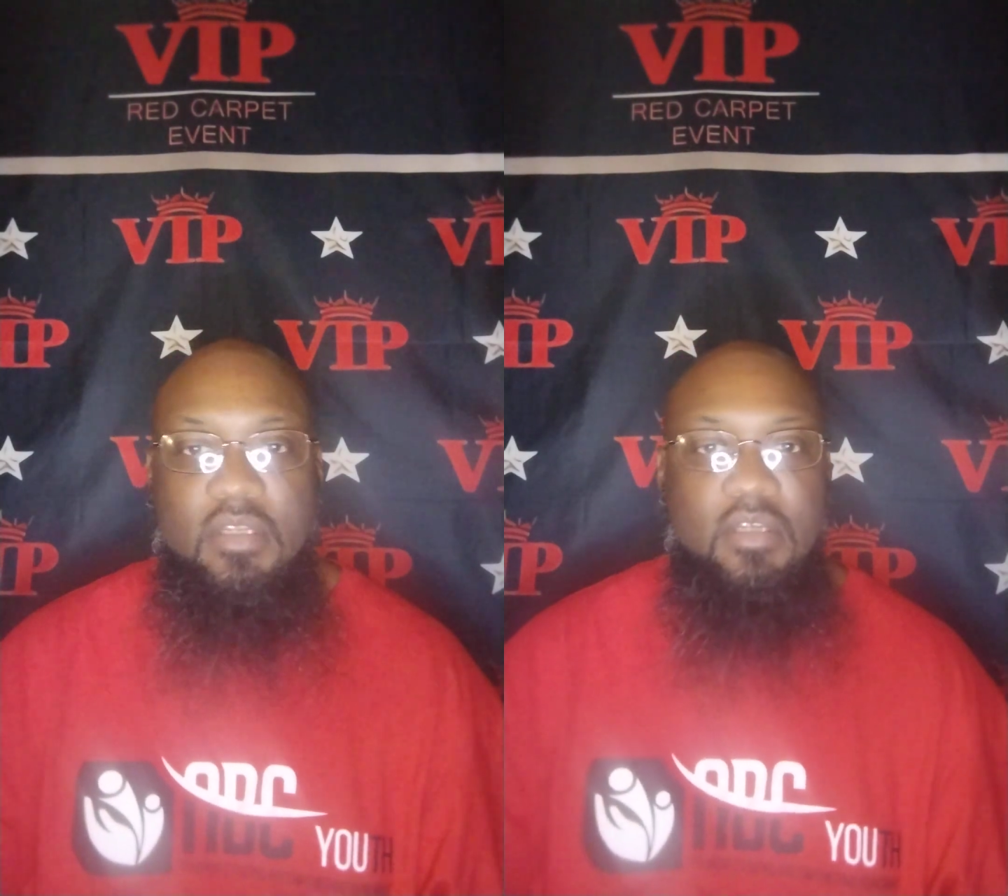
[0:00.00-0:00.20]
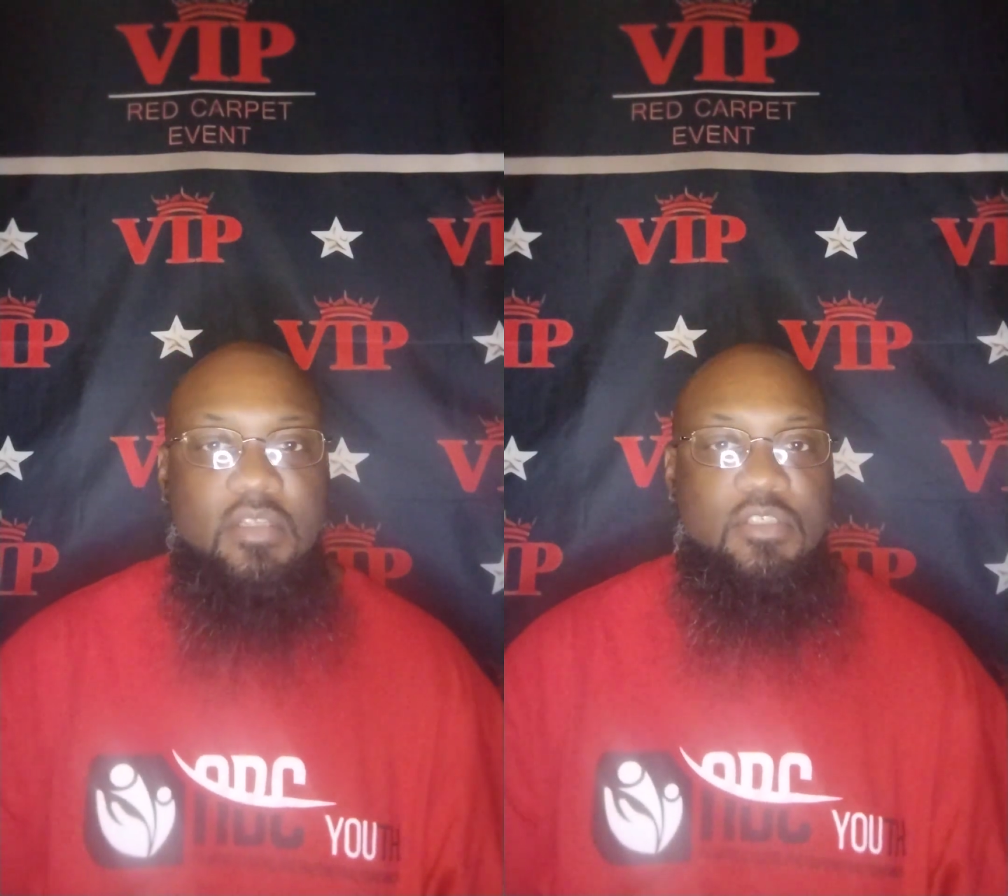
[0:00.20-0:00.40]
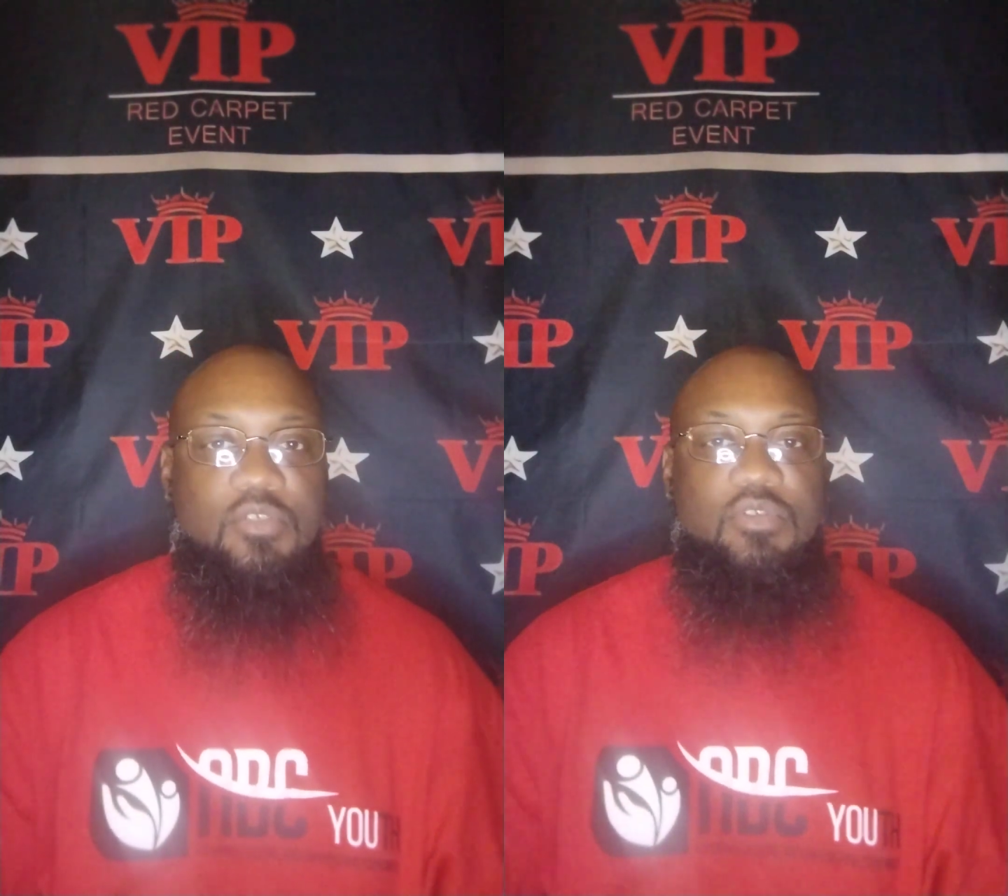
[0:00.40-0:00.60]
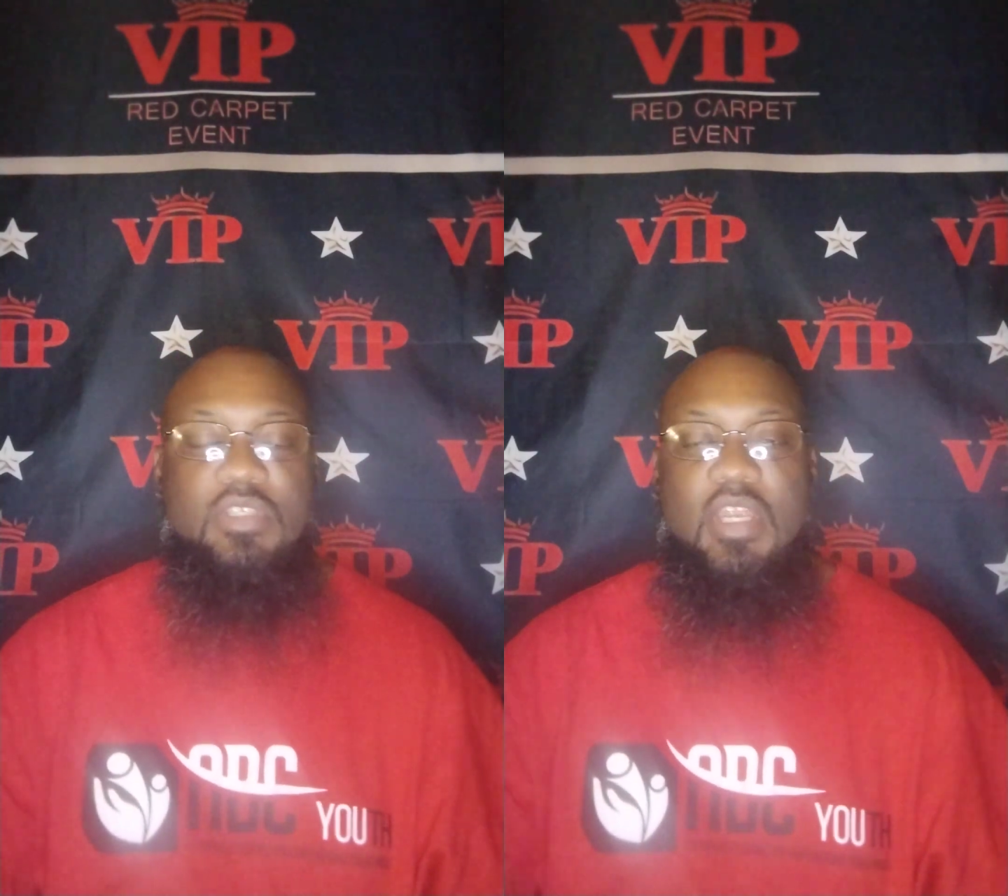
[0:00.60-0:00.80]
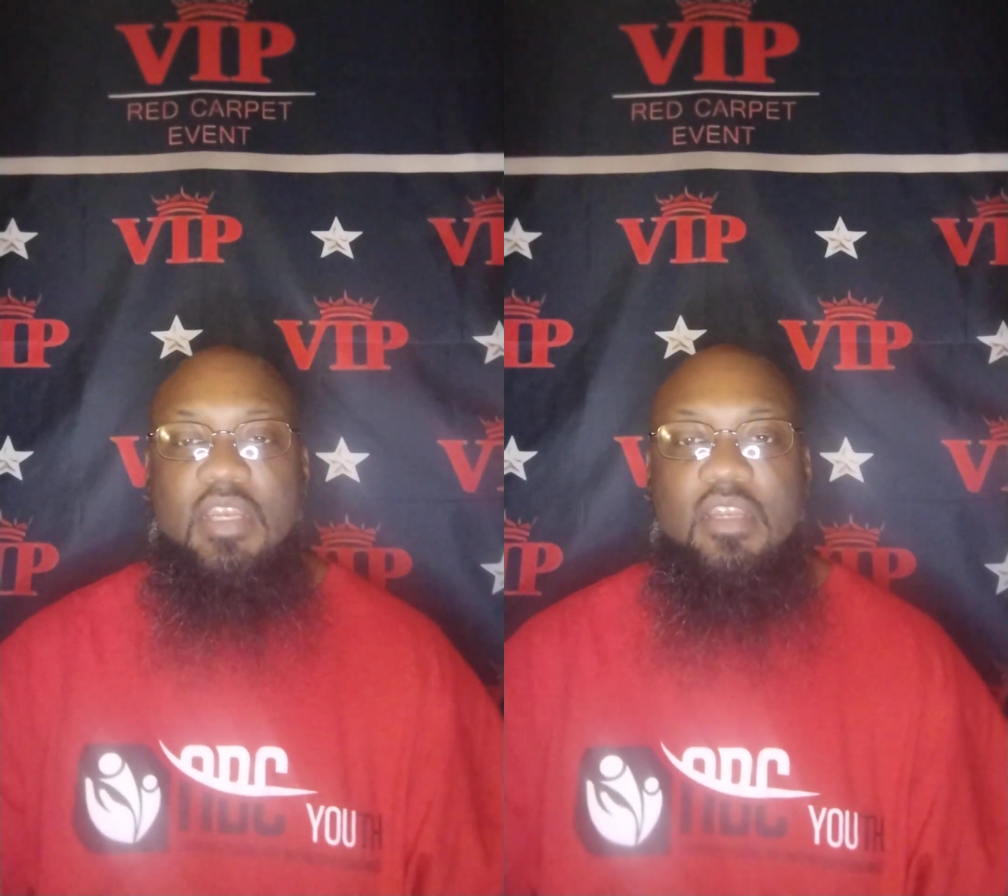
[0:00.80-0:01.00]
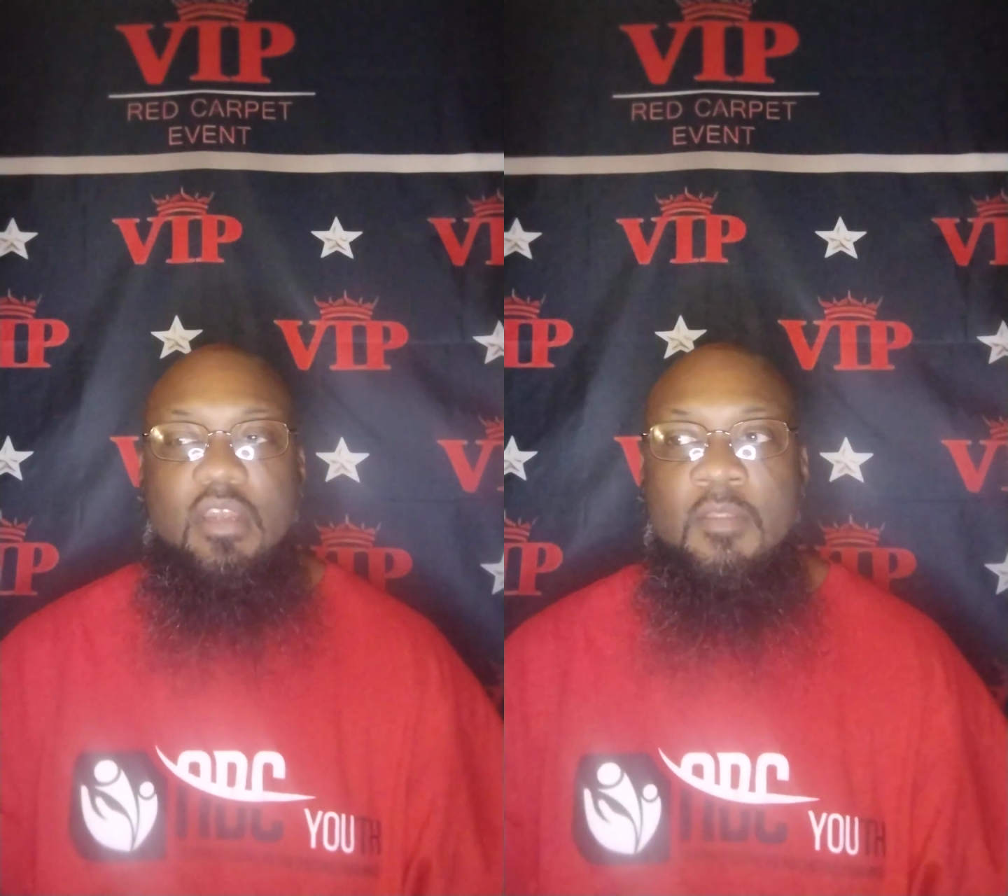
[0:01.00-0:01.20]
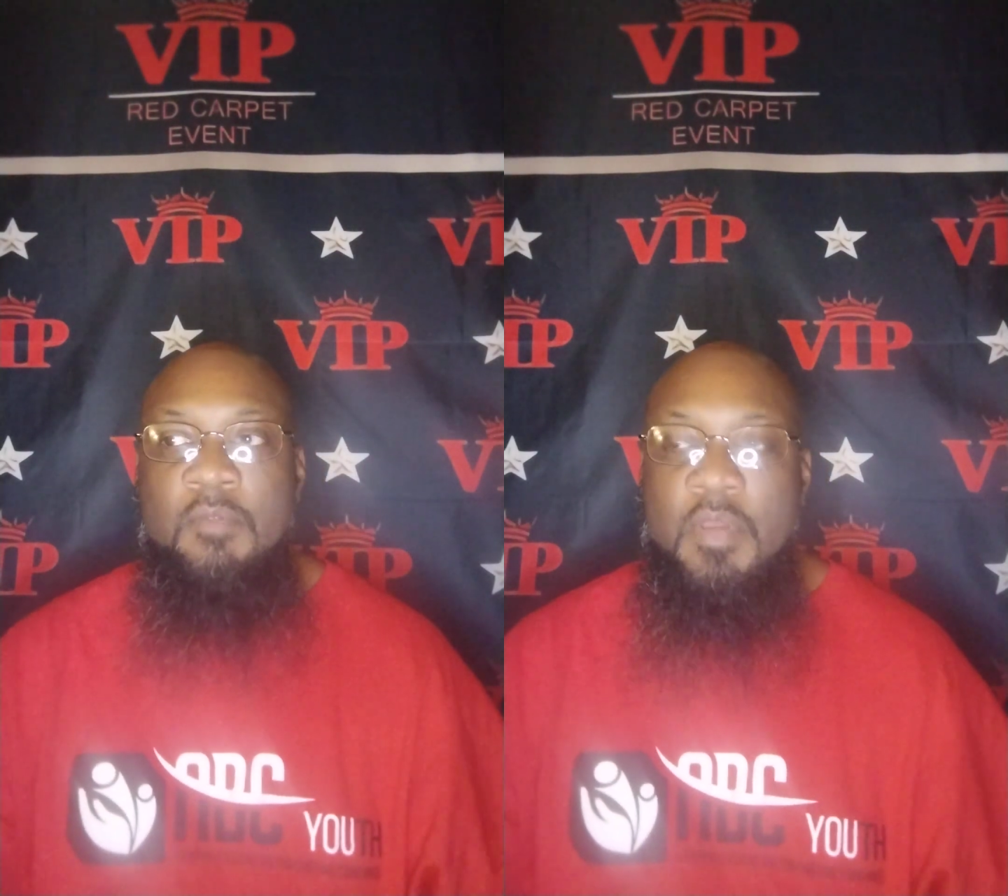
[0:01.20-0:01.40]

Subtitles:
of juice out of there.